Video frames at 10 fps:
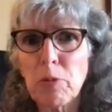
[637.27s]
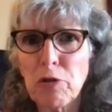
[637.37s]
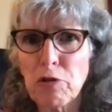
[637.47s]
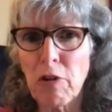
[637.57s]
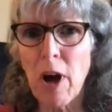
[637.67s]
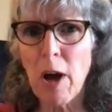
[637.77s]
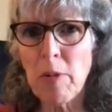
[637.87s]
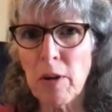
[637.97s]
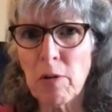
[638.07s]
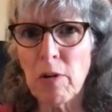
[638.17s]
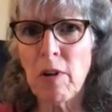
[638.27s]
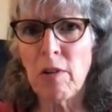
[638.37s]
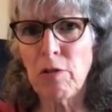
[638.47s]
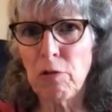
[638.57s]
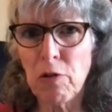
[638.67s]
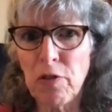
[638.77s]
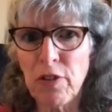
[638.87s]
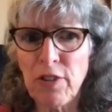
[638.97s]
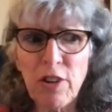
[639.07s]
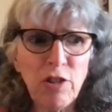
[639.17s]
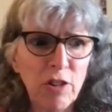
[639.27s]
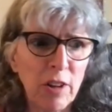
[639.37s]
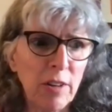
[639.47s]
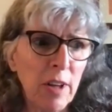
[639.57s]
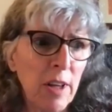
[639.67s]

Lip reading: prescribing through a physician.